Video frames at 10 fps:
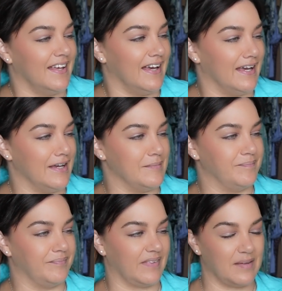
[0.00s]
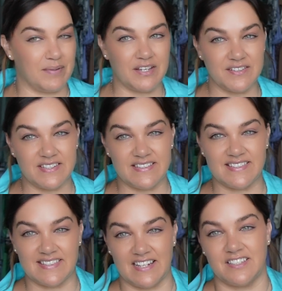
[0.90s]
Because it's
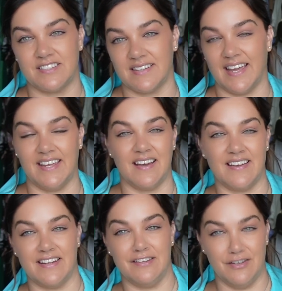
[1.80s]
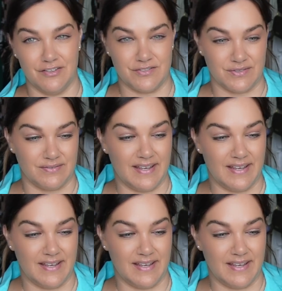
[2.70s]
such a kind of neutral,